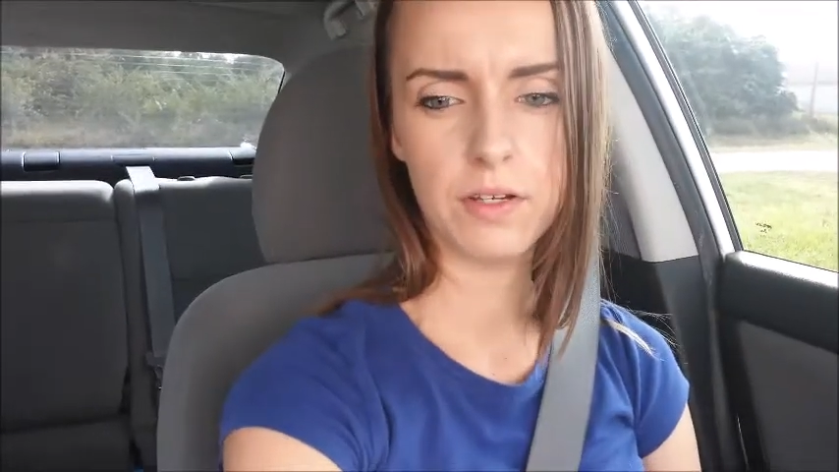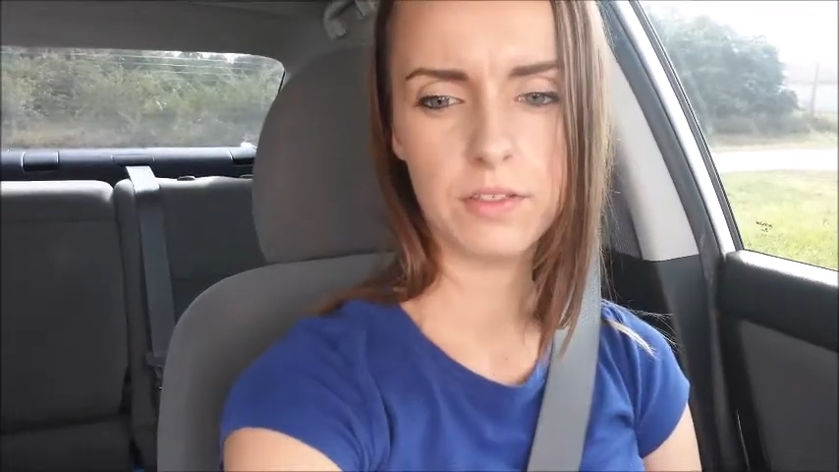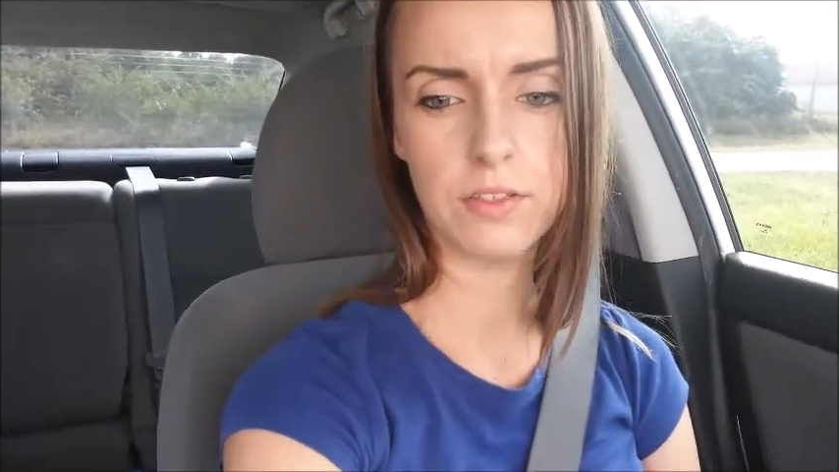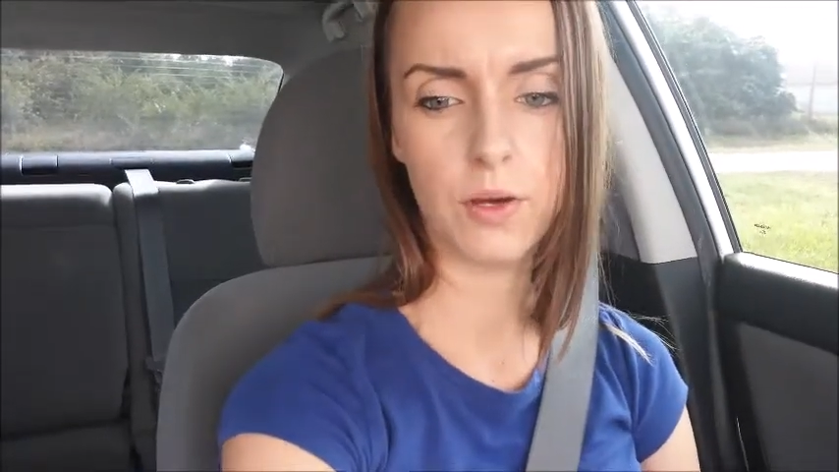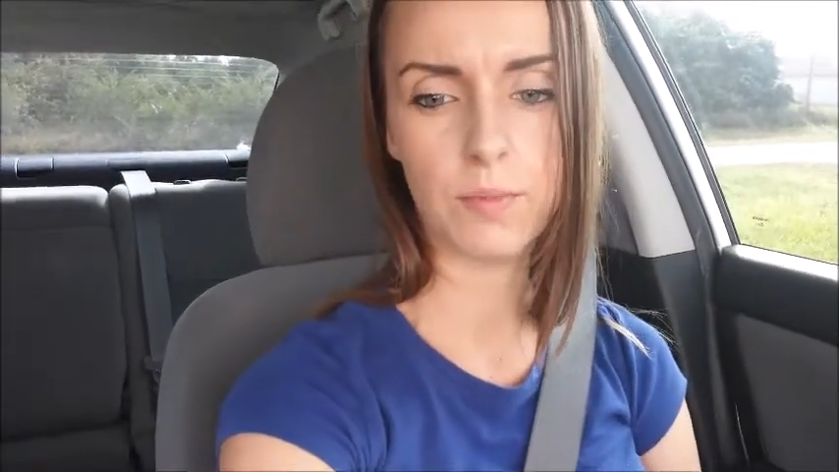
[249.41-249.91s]

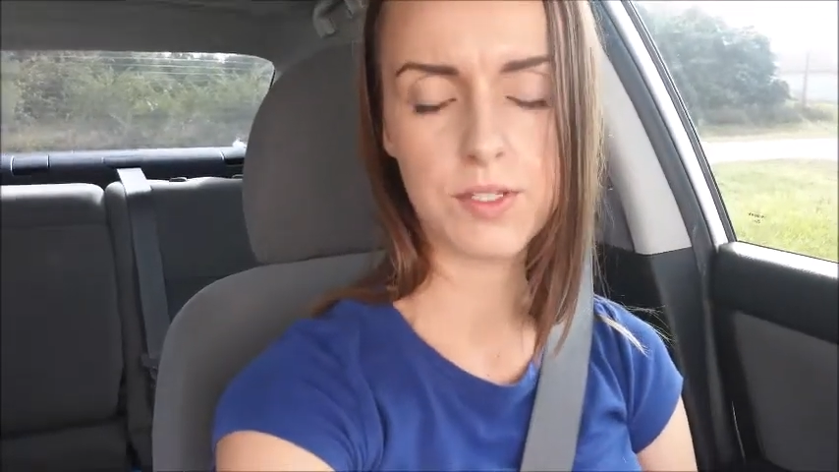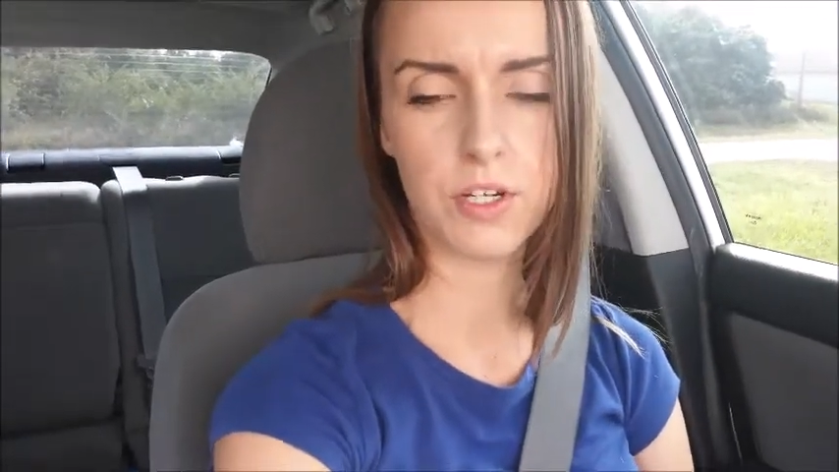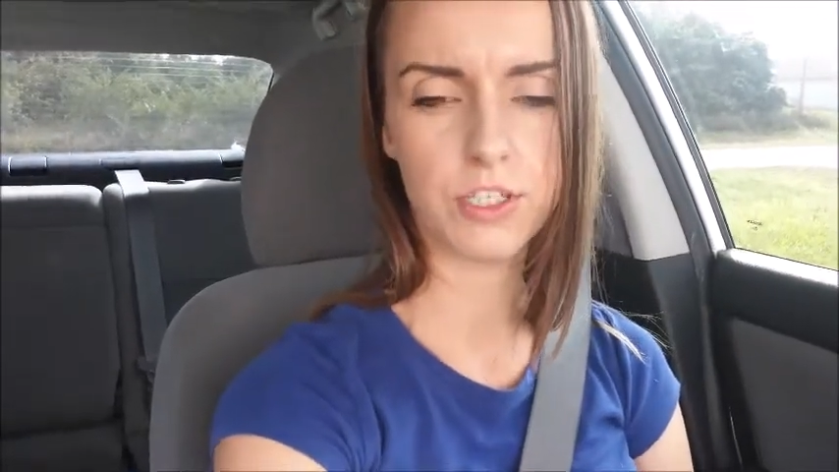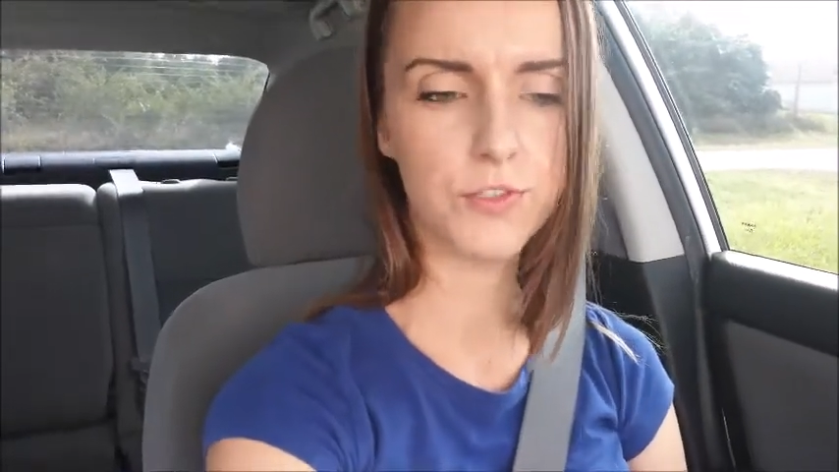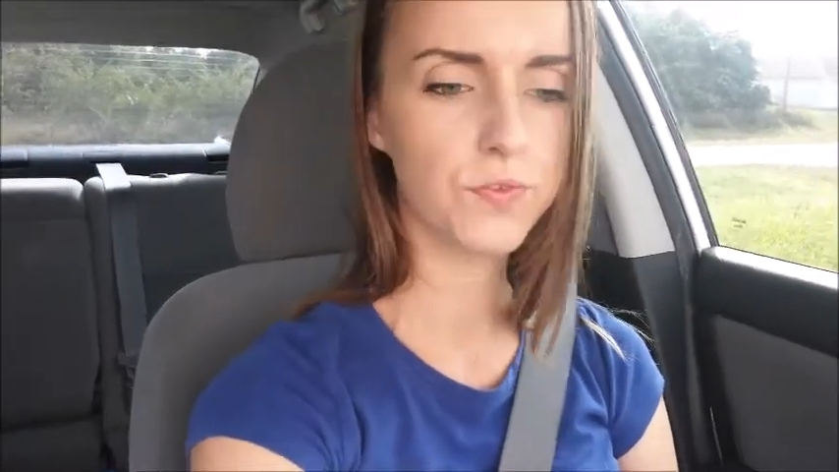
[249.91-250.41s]
No, I'm
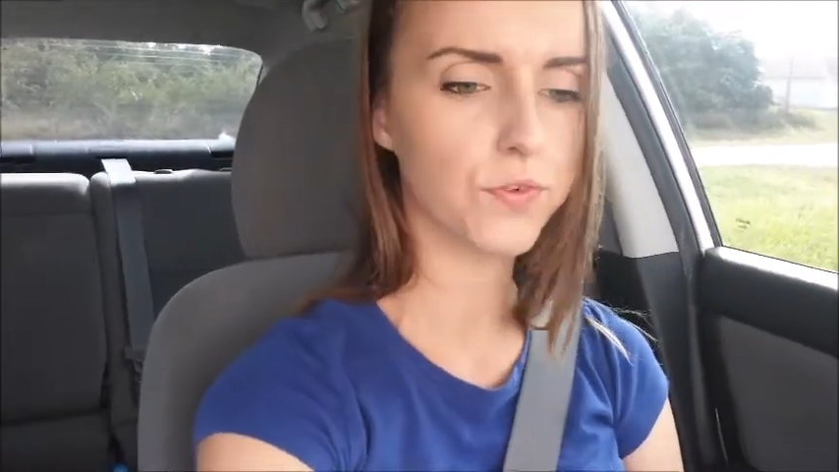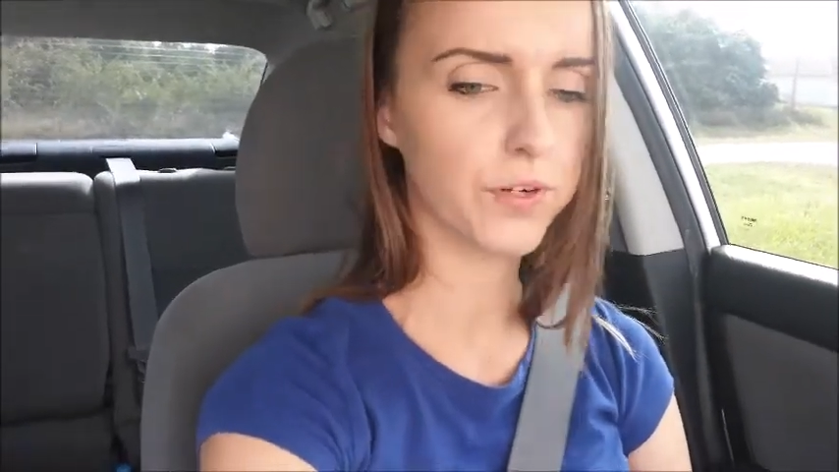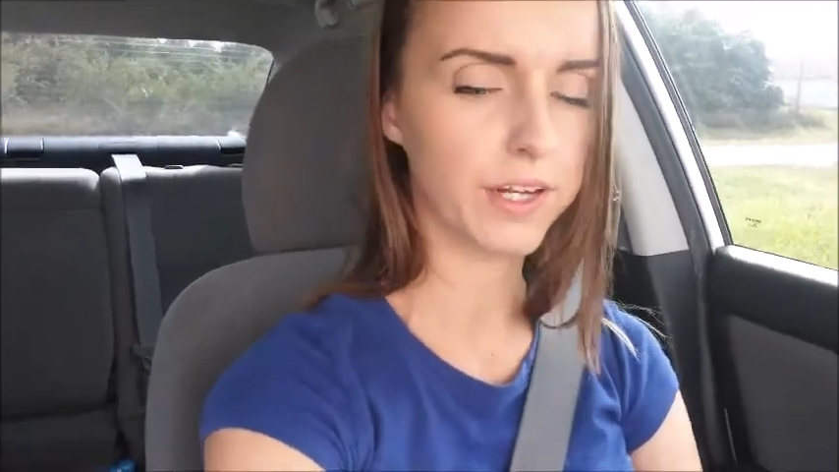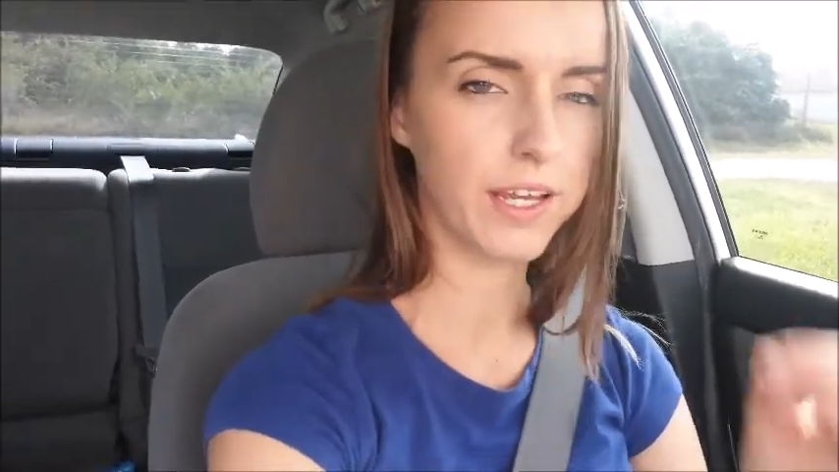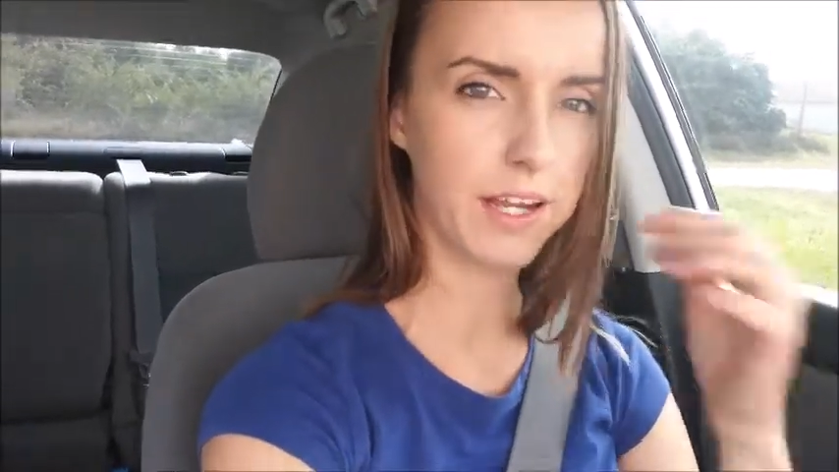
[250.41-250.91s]
sorry, 2.40